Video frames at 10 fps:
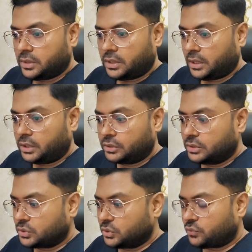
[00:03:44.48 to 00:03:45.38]
And I got
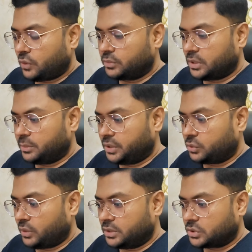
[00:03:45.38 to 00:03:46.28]
this news from the
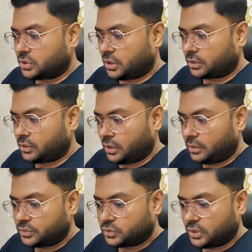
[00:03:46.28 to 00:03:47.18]

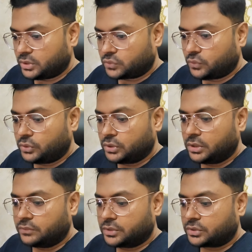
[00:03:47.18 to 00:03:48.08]
bitcoinist.com, so I just want to
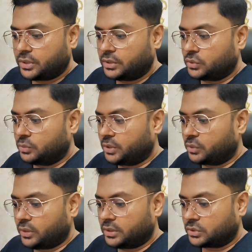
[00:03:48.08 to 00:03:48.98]
give this credit to
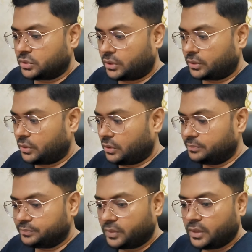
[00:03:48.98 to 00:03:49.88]
bitcoinist.com.
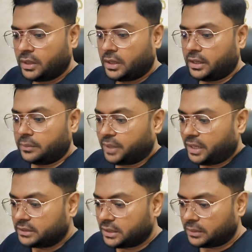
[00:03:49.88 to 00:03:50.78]
And
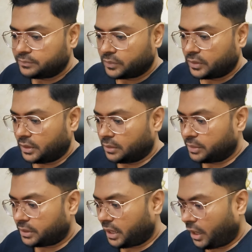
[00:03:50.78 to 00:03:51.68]
by the
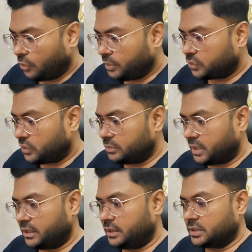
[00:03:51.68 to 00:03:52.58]
number, how Bitcoin
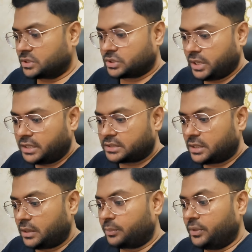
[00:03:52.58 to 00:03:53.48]
mining stakes
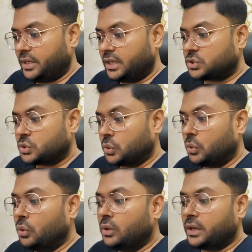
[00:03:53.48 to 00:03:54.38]
up next
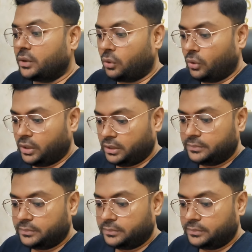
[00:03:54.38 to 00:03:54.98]
gold and oil.